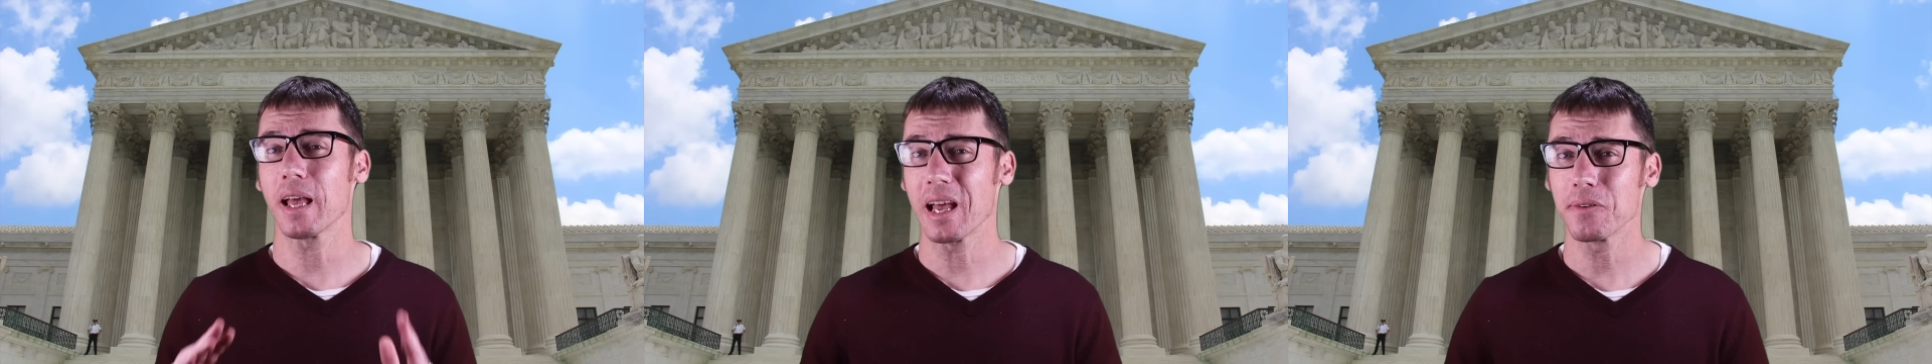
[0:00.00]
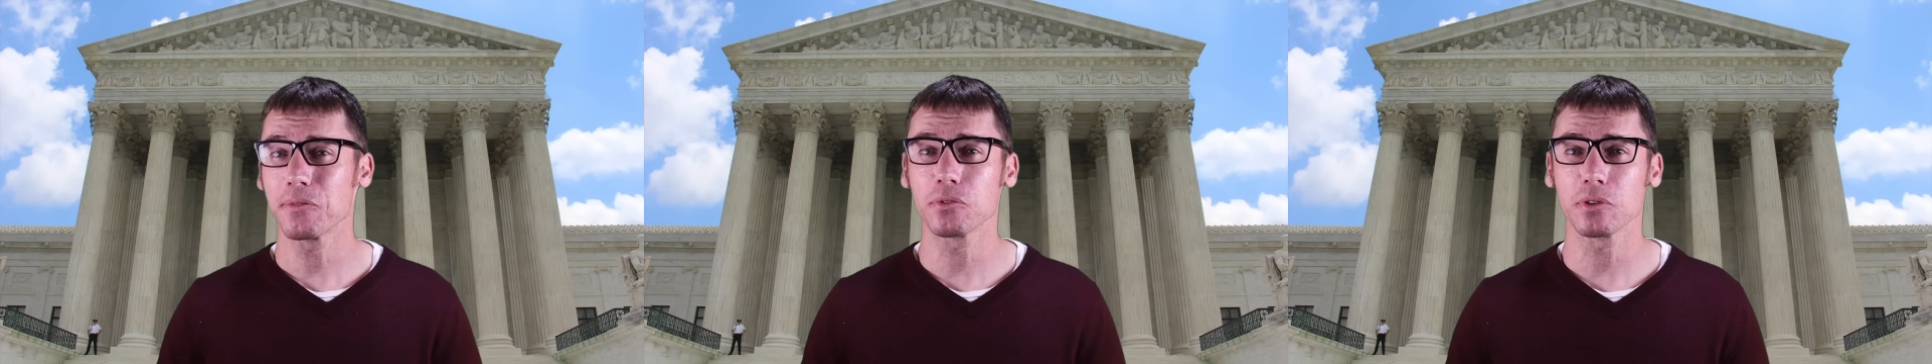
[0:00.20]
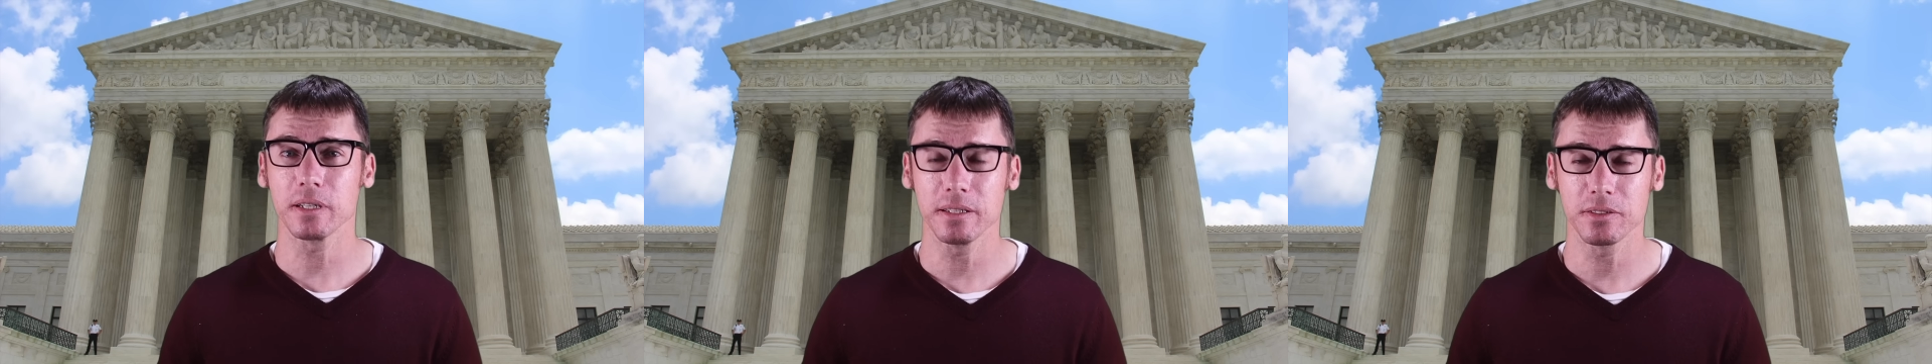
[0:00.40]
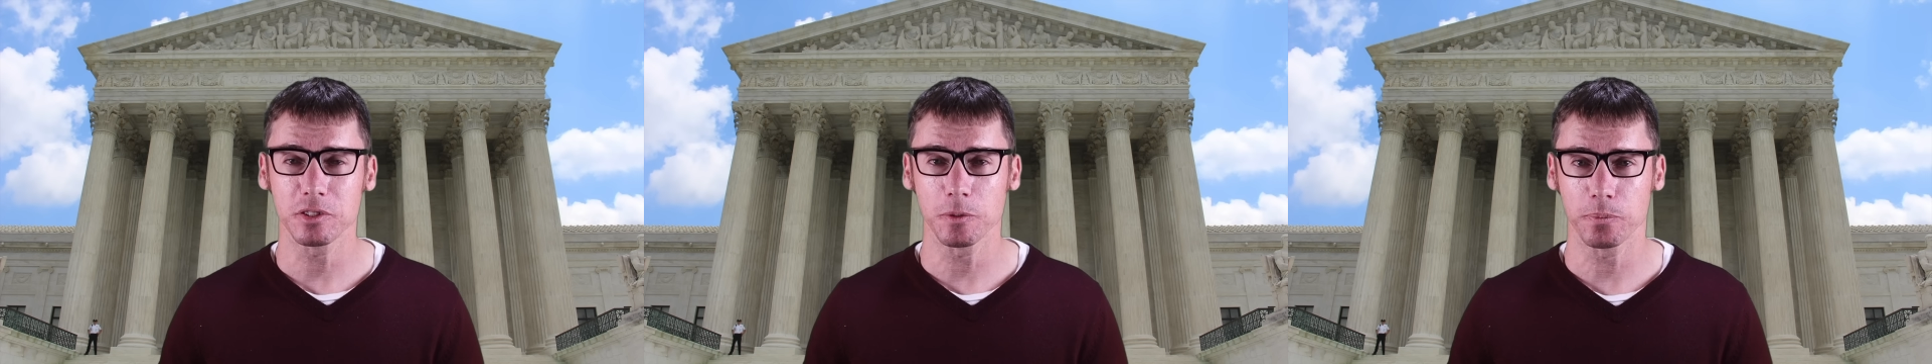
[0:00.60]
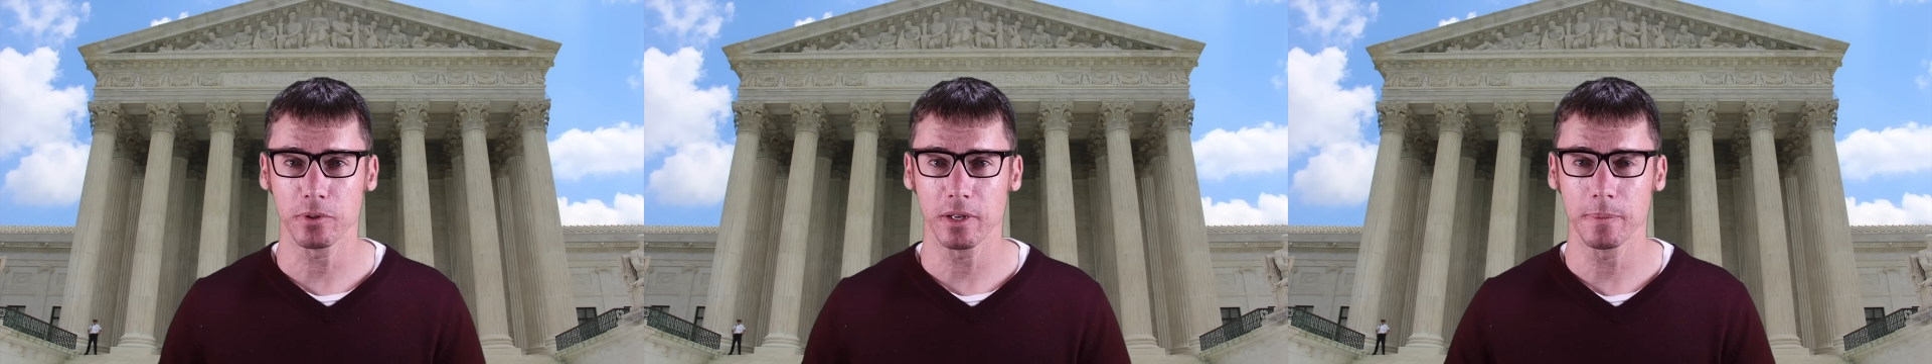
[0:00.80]
every
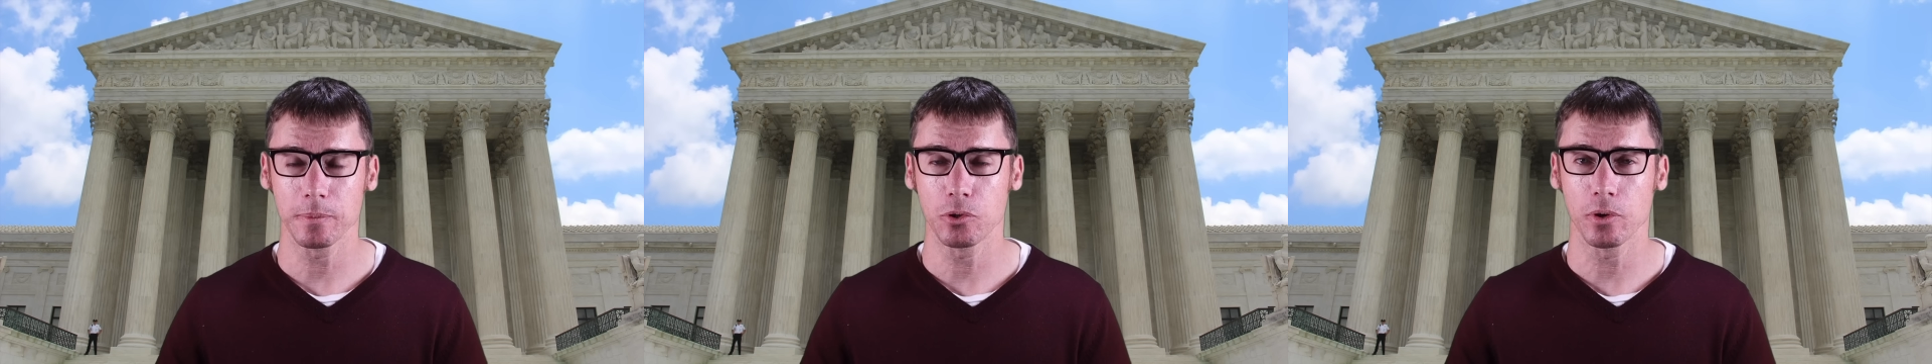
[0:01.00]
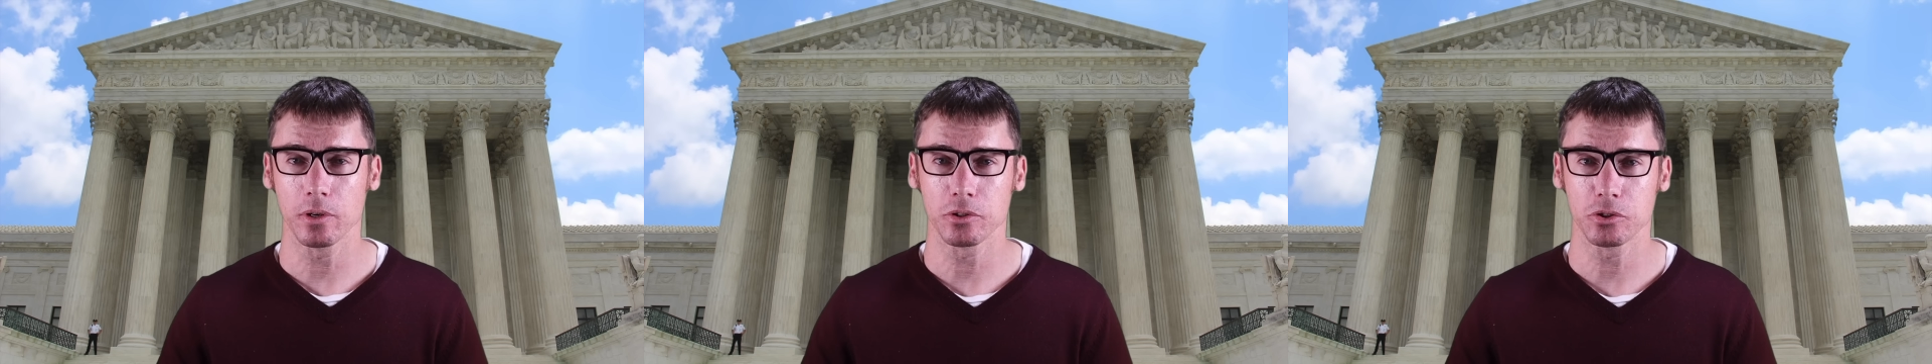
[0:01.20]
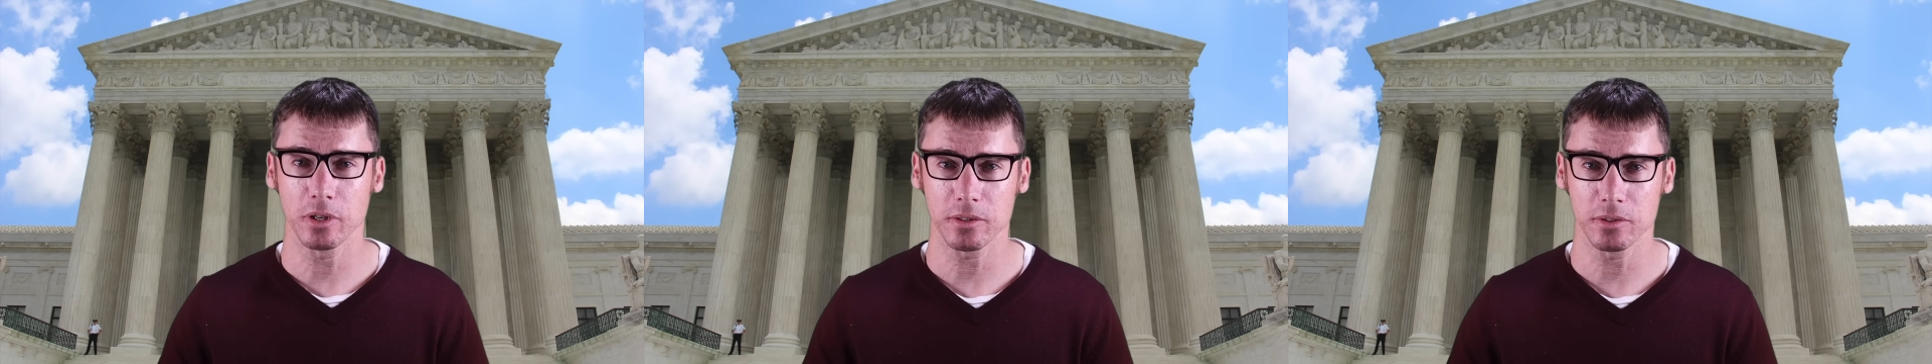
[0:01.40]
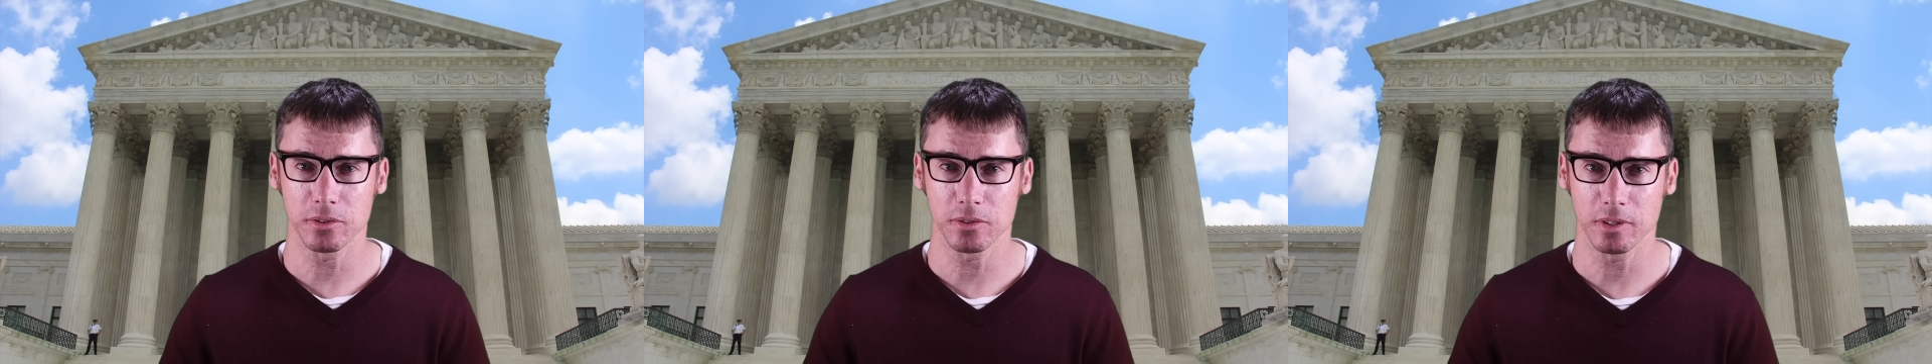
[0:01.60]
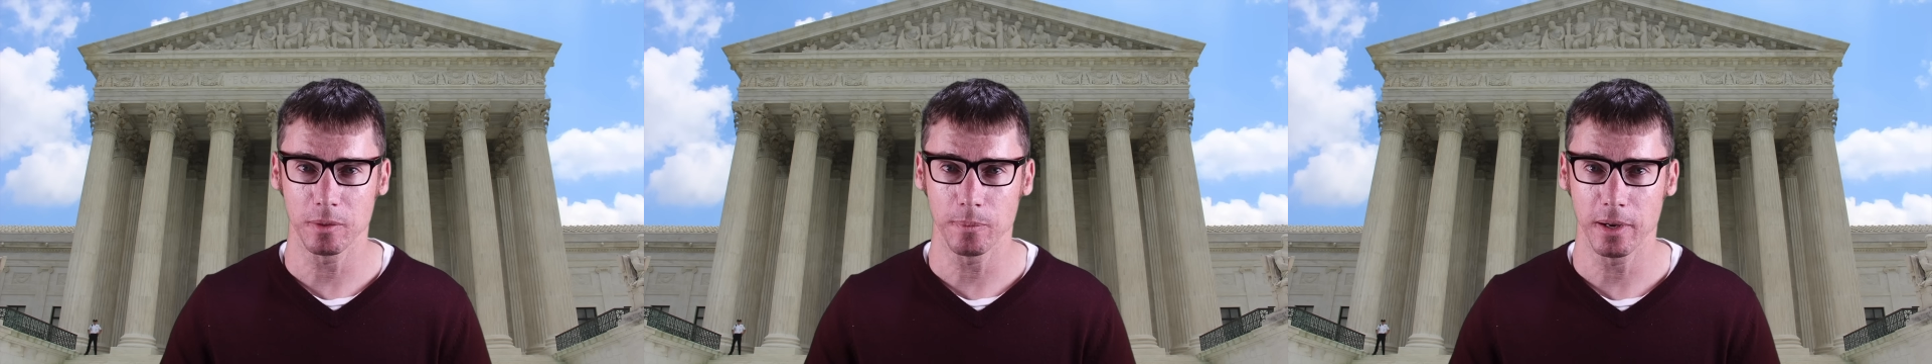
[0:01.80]
Supreme Court justice in